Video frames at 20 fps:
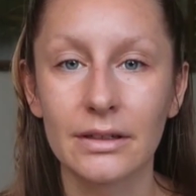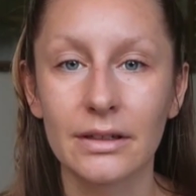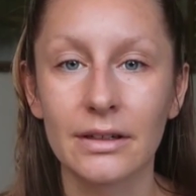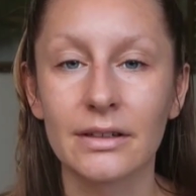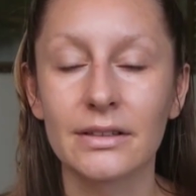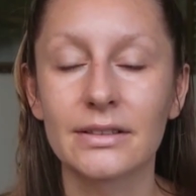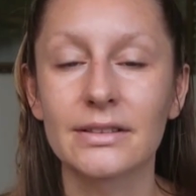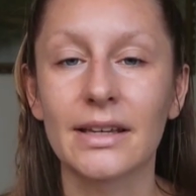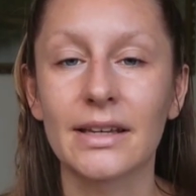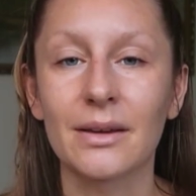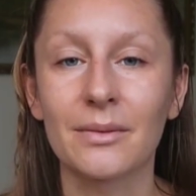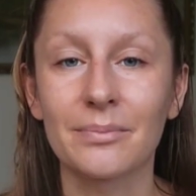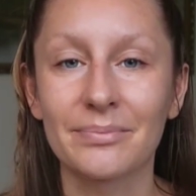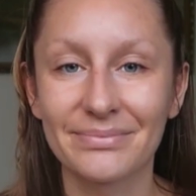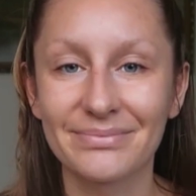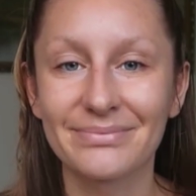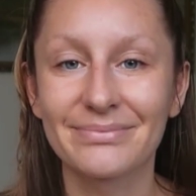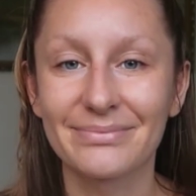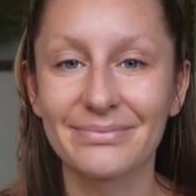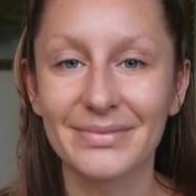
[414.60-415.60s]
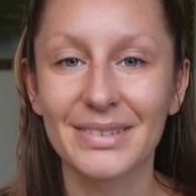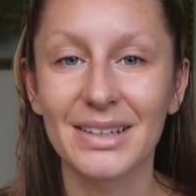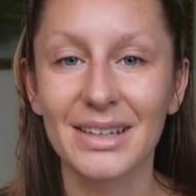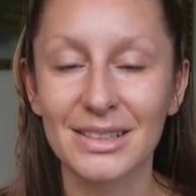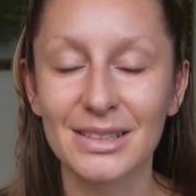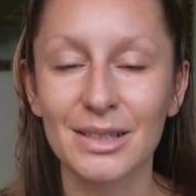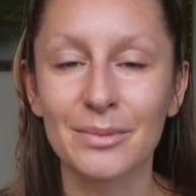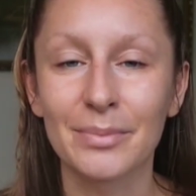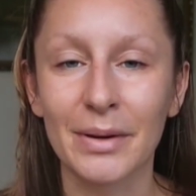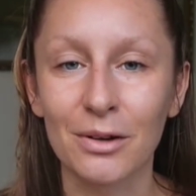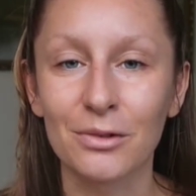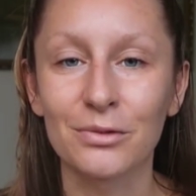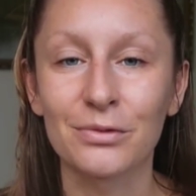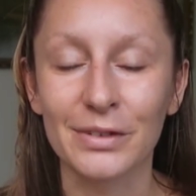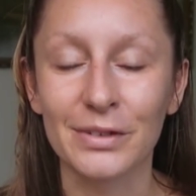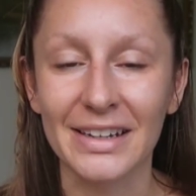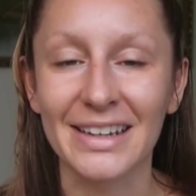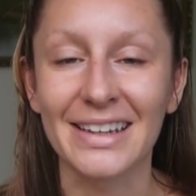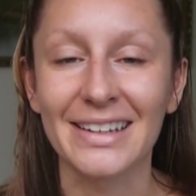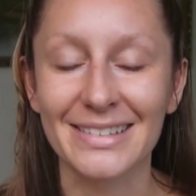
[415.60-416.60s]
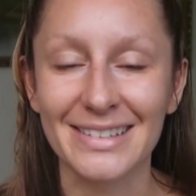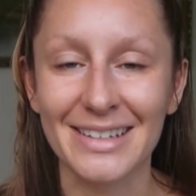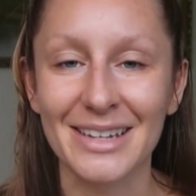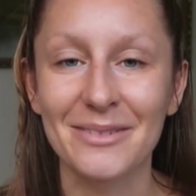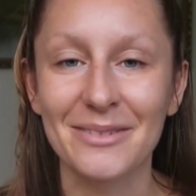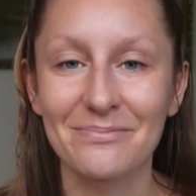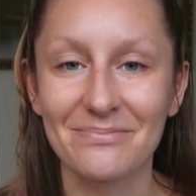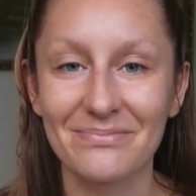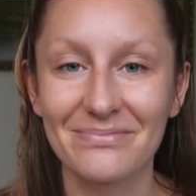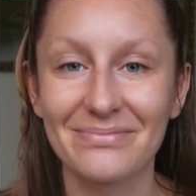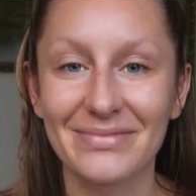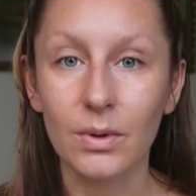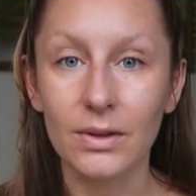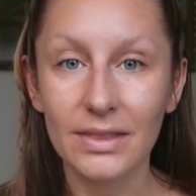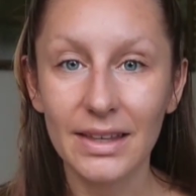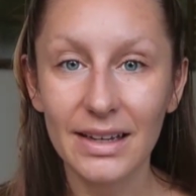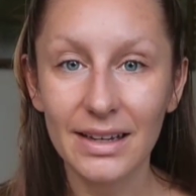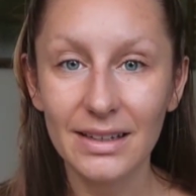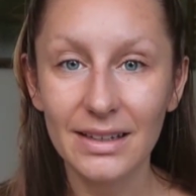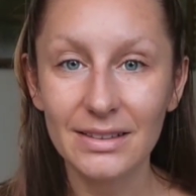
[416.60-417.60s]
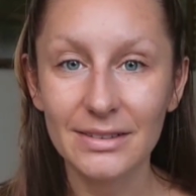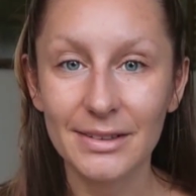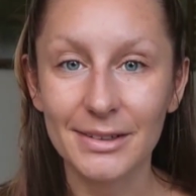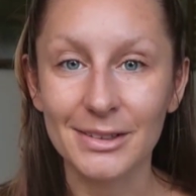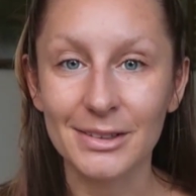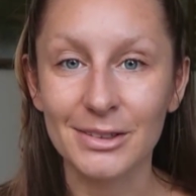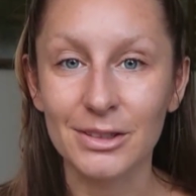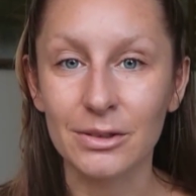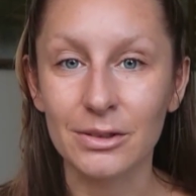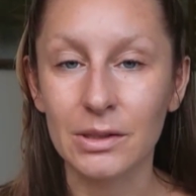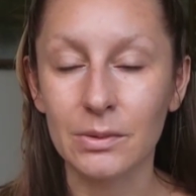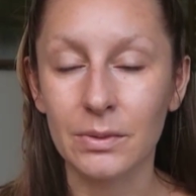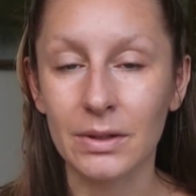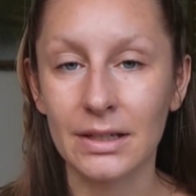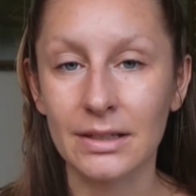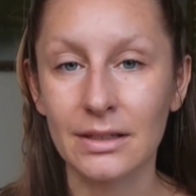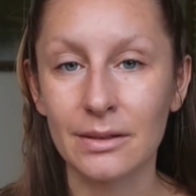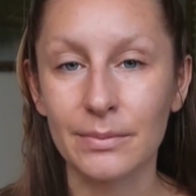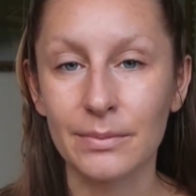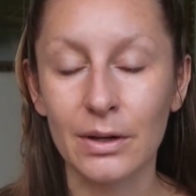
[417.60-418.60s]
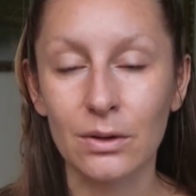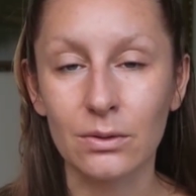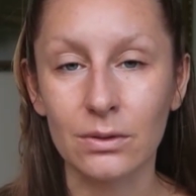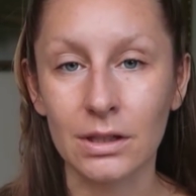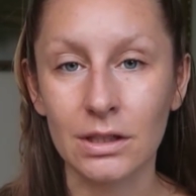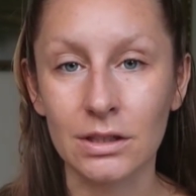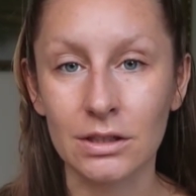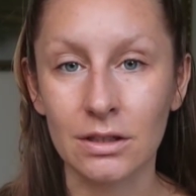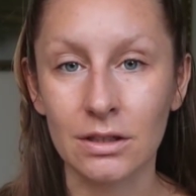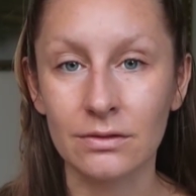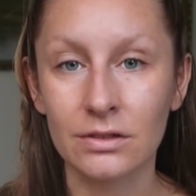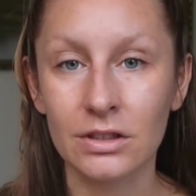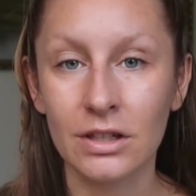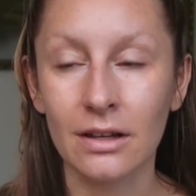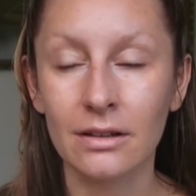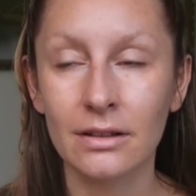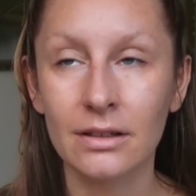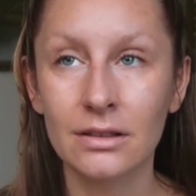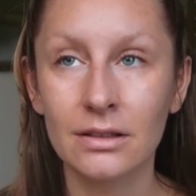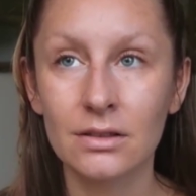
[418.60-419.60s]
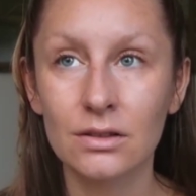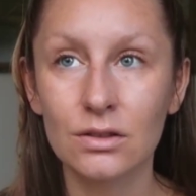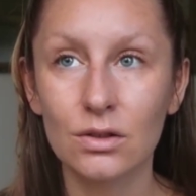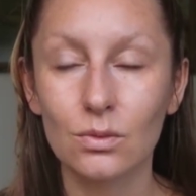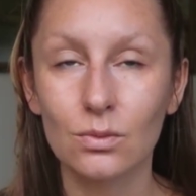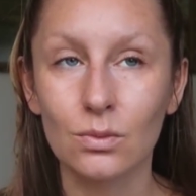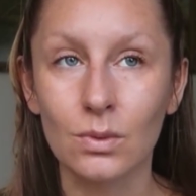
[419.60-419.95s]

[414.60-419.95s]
You're going to say, it's about freaking time. One thing I started doing when I did my Holy Shift Challenge